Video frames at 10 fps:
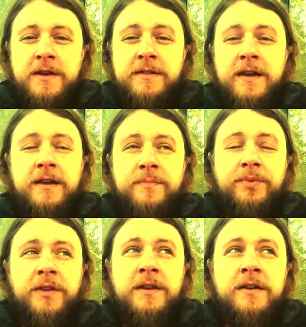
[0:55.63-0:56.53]
They
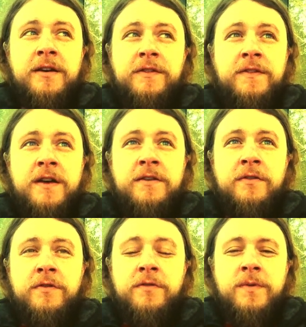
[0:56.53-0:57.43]
completed us. They
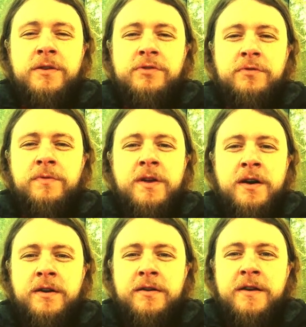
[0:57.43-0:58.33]
know who we truly
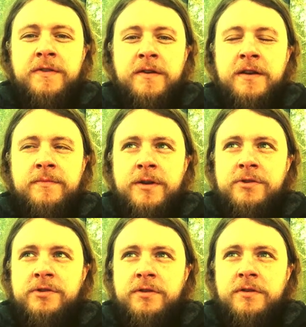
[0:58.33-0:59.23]
are in their
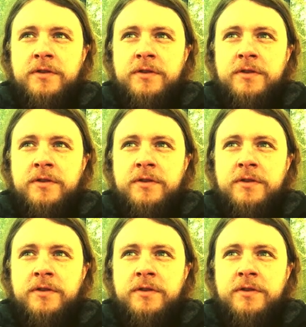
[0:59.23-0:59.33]
image.